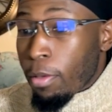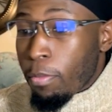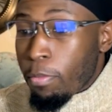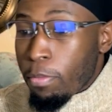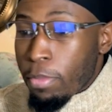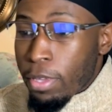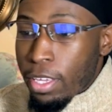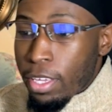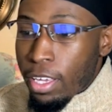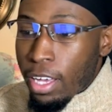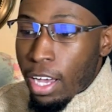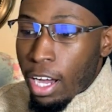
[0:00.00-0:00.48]

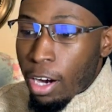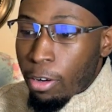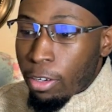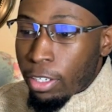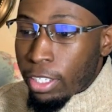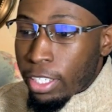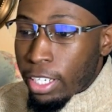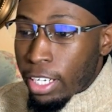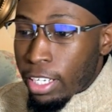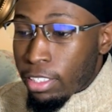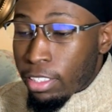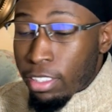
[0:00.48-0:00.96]
Be our
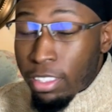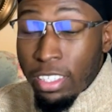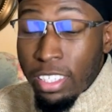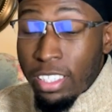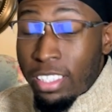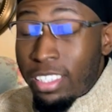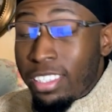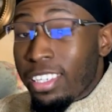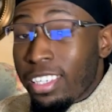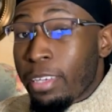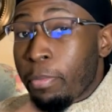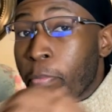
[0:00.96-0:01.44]
guest.
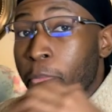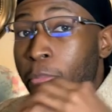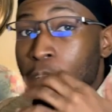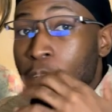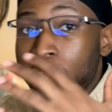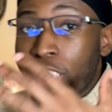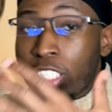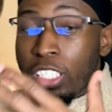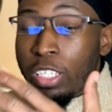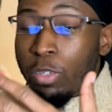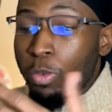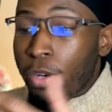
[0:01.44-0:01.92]
This is a
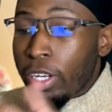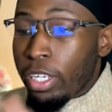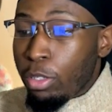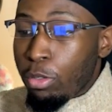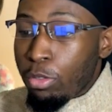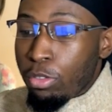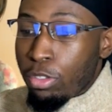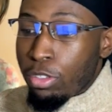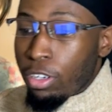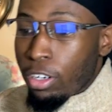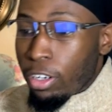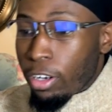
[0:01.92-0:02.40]
punchy way to
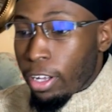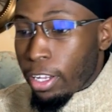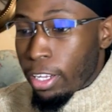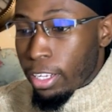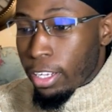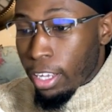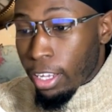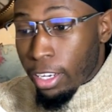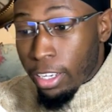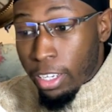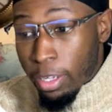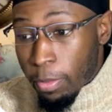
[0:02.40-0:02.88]
start
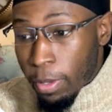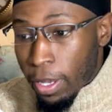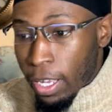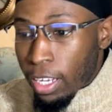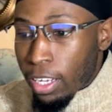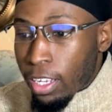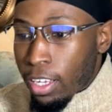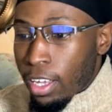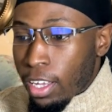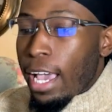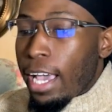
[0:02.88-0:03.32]
an email.